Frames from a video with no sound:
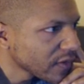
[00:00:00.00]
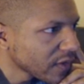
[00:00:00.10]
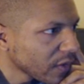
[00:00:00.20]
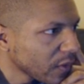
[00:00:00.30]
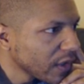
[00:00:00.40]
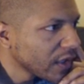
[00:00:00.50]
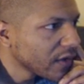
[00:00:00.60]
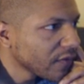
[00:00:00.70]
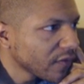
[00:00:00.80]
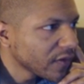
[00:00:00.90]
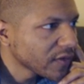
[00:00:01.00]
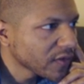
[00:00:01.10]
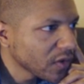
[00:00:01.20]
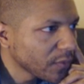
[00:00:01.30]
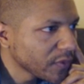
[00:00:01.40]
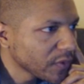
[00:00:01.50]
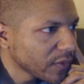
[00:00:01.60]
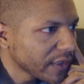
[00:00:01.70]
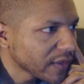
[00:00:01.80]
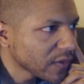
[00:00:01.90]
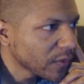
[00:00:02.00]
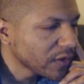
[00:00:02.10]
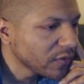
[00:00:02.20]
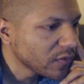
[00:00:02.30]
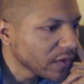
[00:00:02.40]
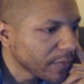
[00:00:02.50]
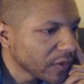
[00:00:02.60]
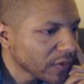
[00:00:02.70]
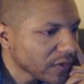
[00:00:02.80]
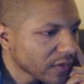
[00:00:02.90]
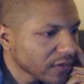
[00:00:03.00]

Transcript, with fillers: So sculpt tool, that's the one you use the most.